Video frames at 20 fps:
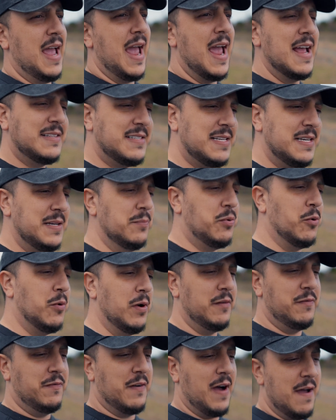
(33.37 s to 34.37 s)
eighteen
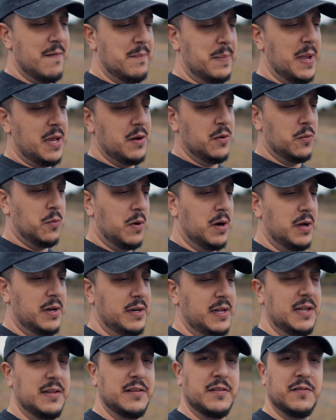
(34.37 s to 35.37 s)
point five beta one
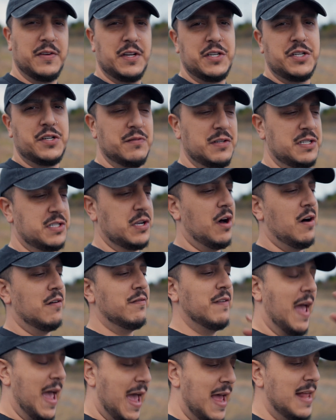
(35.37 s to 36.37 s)
in DaVinci
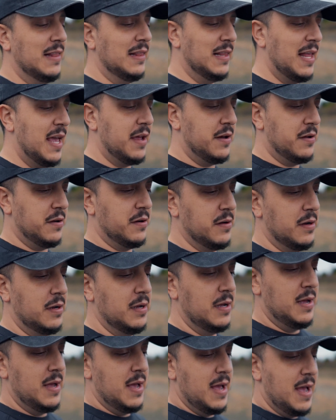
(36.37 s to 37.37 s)
Resolve and later
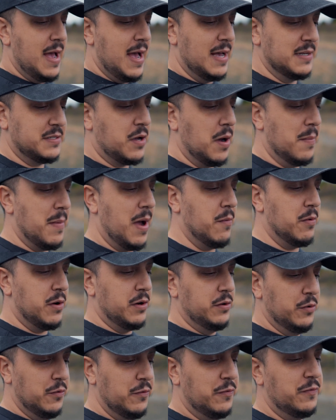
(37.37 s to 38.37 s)
has come out with a
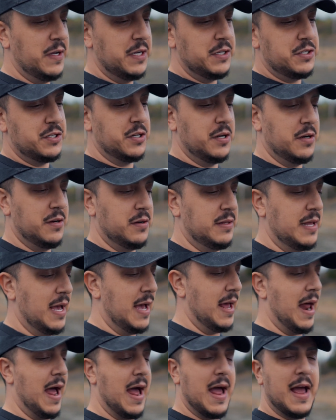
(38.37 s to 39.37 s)
new feature
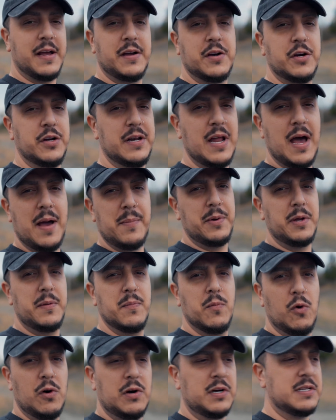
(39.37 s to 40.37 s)
that I could not be
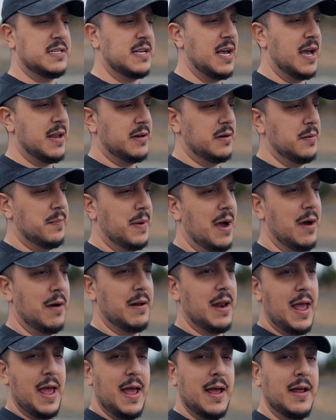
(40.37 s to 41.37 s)
more excited
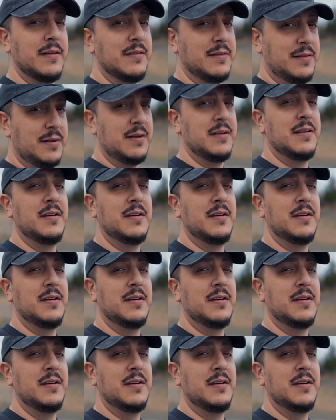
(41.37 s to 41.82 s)
about, and